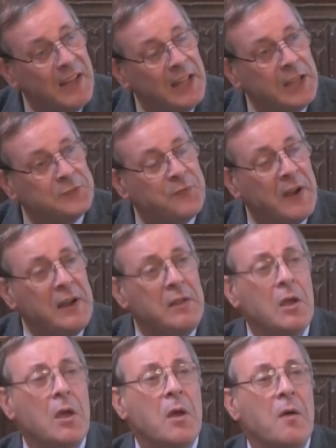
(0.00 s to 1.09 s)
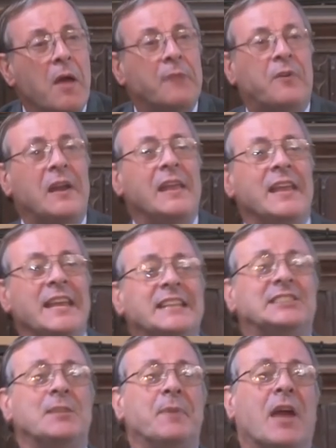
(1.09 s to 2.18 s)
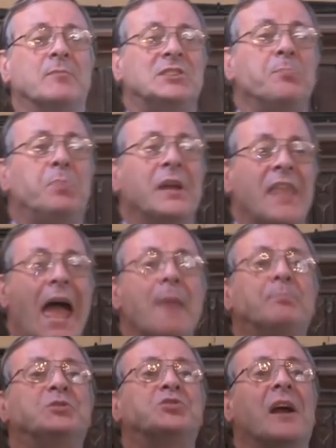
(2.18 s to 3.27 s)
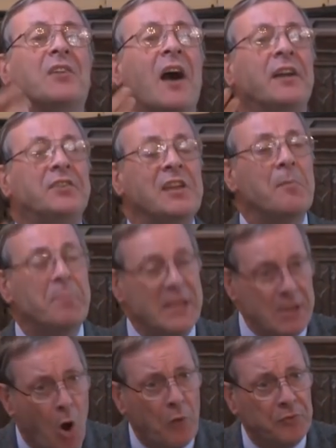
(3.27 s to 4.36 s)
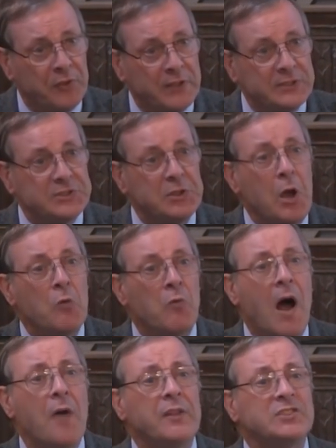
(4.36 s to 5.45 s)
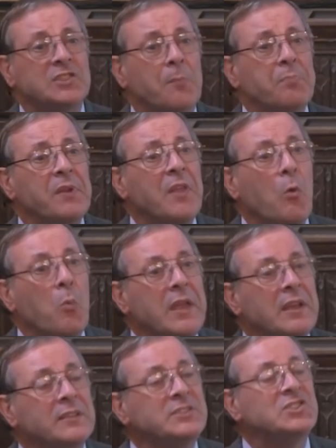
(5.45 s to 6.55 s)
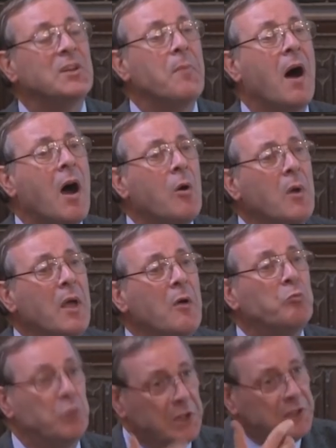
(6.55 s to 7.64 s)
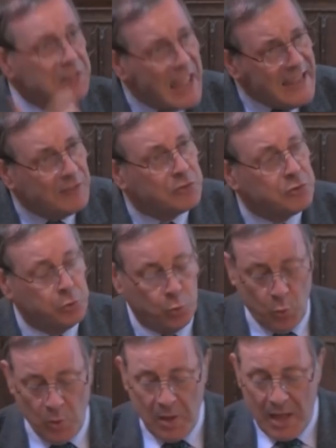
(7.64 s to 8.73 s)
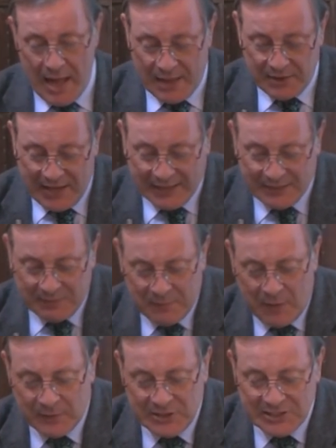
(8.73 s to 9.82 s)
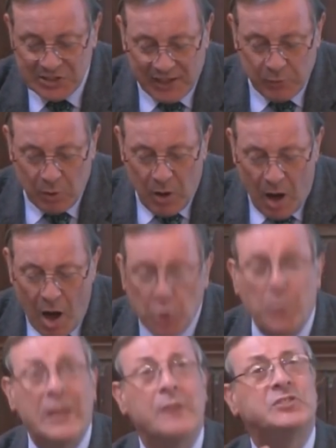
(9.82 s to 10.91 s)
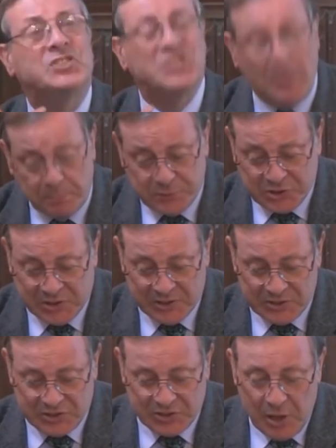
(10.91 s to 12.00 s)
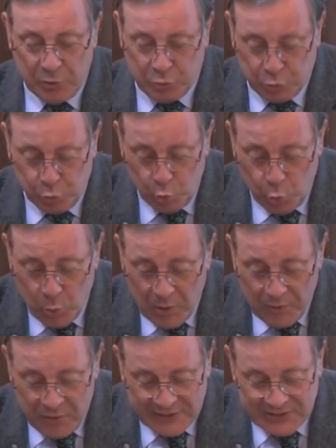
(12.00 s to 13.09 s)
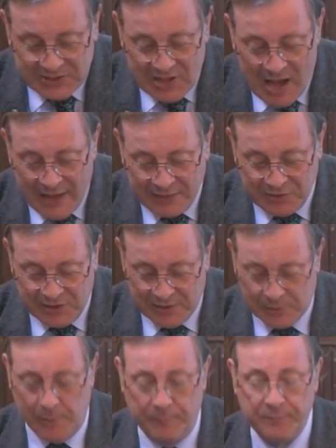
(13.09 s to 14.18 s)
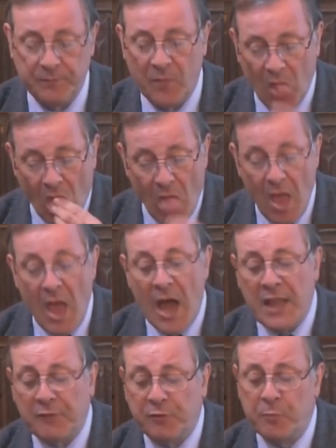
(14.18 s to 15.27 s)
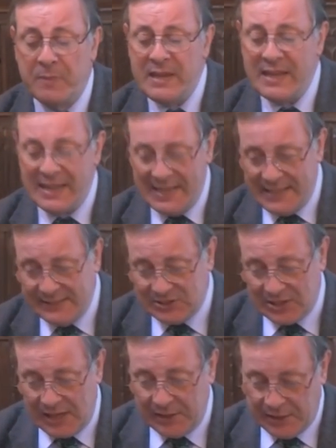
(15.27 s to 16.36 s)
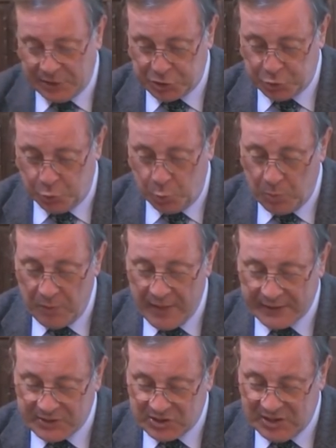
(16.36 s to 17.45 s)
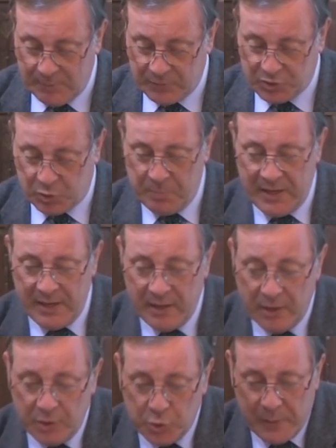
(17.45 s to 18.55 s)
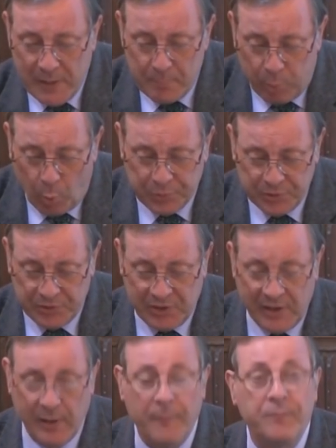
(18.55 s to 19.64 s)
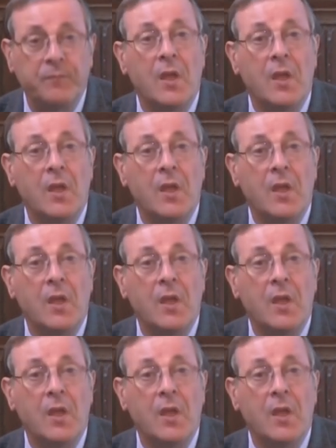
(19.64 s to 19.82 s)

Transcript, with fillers: It, it's very, it very easily becomes simply an abstract idea beyond us rather than something that we can somehow relate to and give us excitement. How do we give substance to this ideal? And that for me is an issue that seems to me to be important here.